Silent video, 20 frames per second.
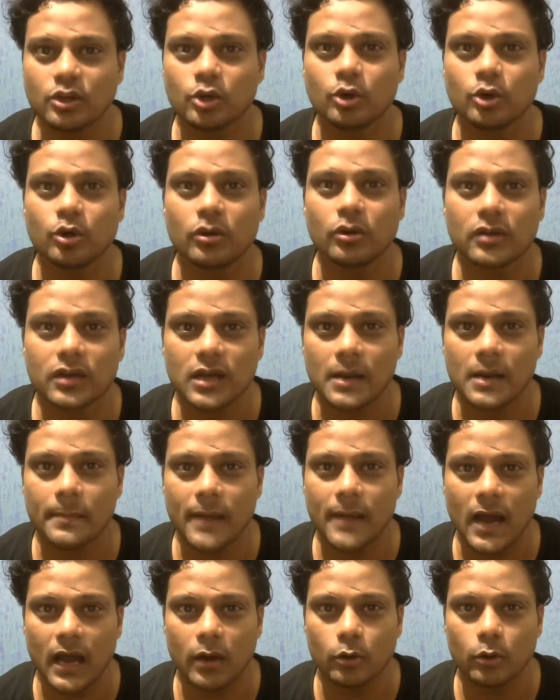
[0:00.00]
to
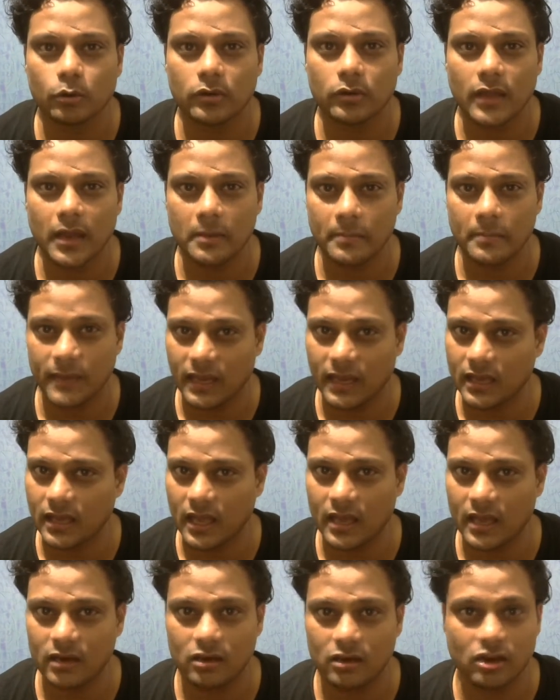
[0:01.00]
come out and make
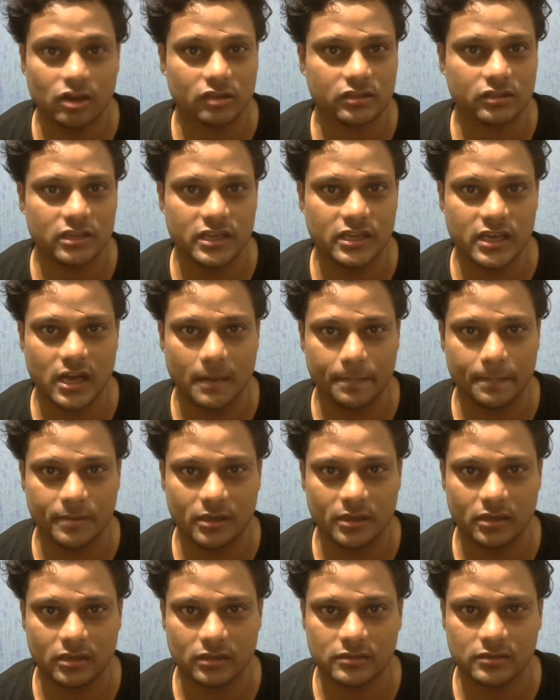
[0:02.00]
an earthly
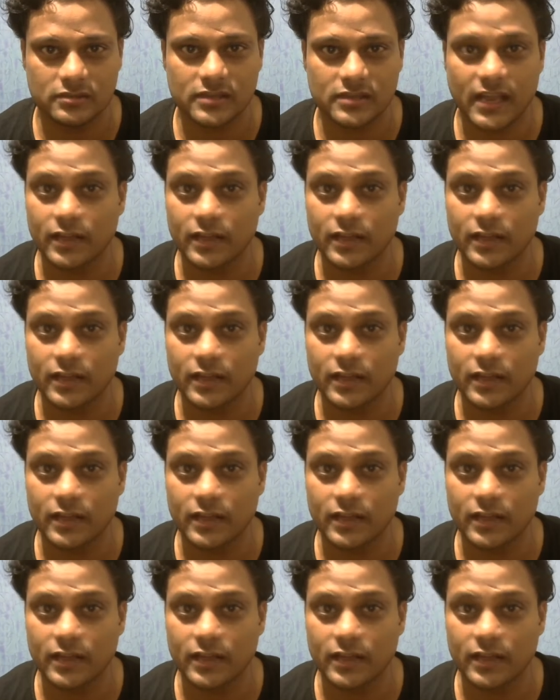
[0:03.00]
appearance.